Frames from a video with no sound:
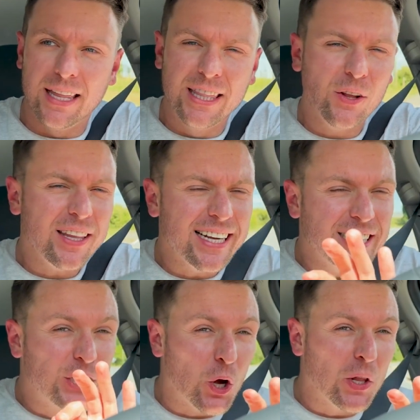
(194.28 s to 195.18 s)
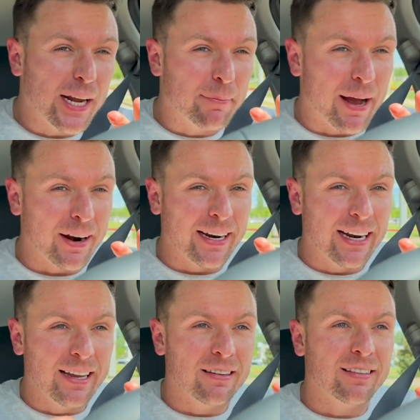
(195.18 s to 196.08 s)
The only thing I don't like about it
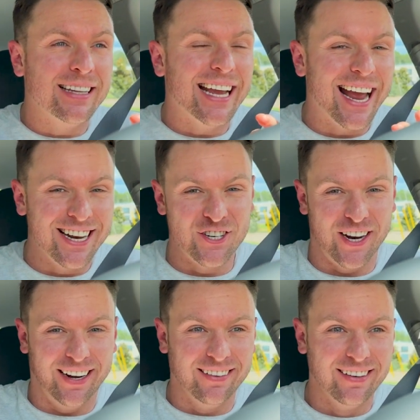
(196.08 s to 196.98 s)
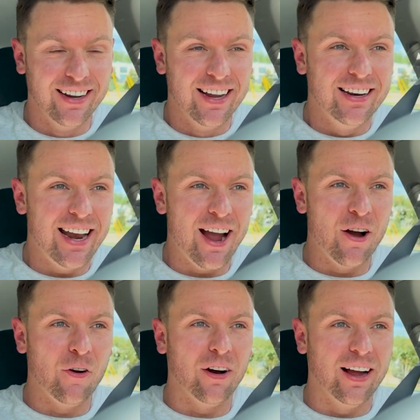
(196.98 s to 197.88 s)
is the engine.
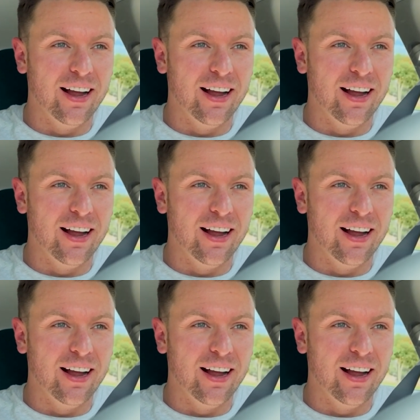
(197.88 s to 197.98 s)
Now,